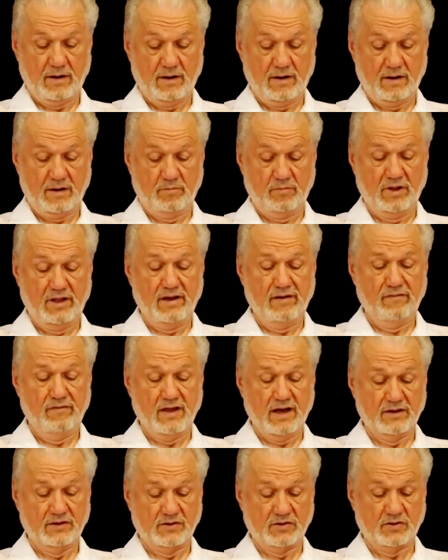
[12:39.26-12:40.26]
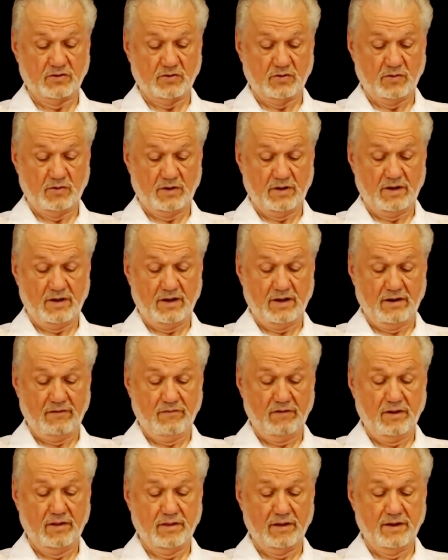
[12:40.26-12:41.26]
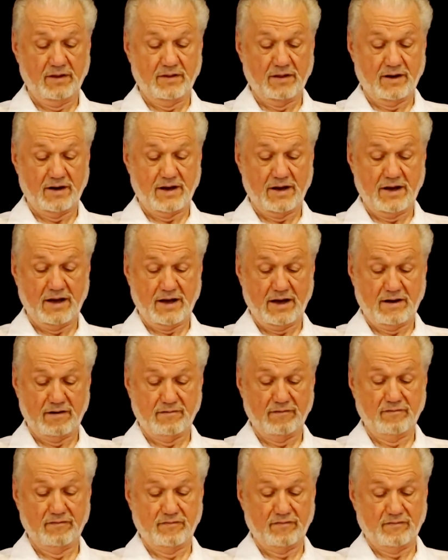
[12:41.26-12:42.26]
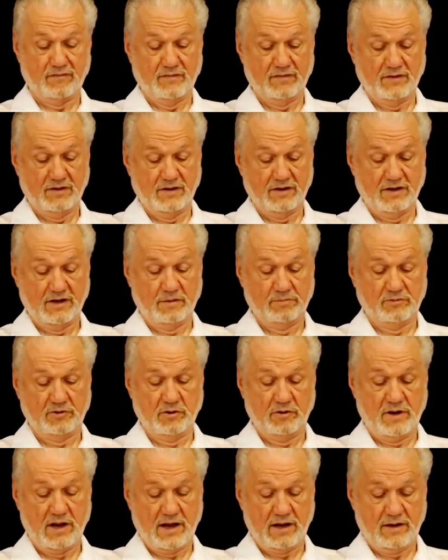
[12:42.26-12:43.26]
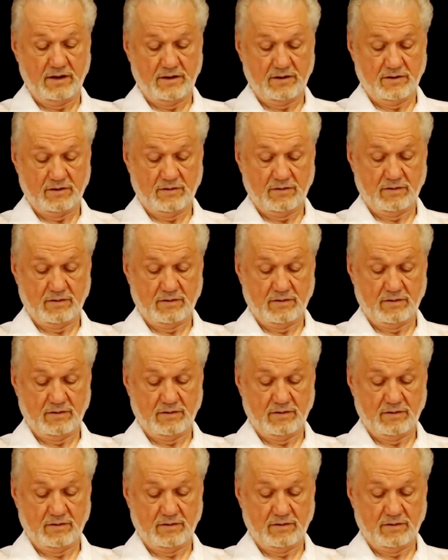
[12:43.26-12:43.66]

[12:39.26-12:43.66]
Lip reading: I believe that's everything that I have up to date.